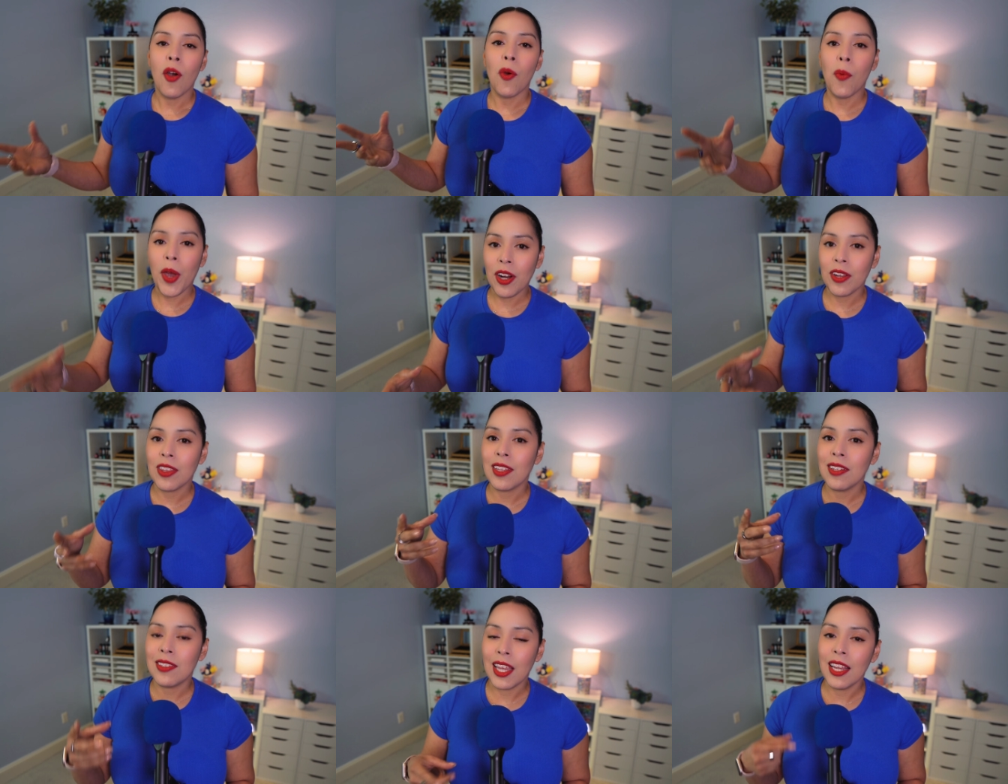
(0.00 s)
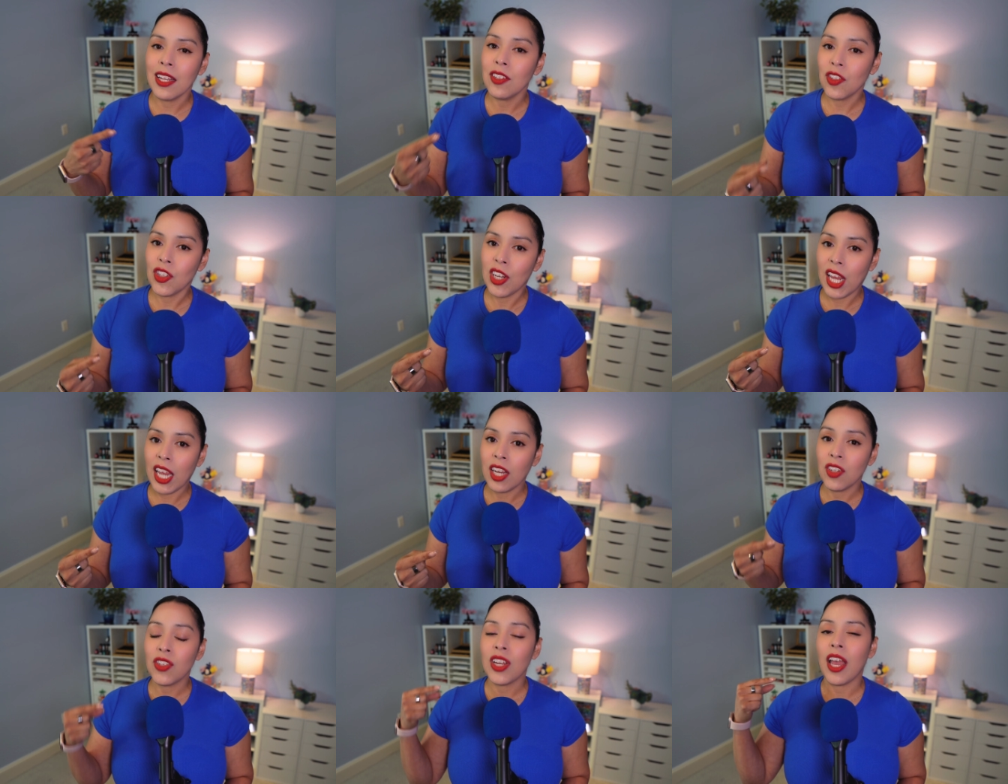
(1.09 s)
where the date is changed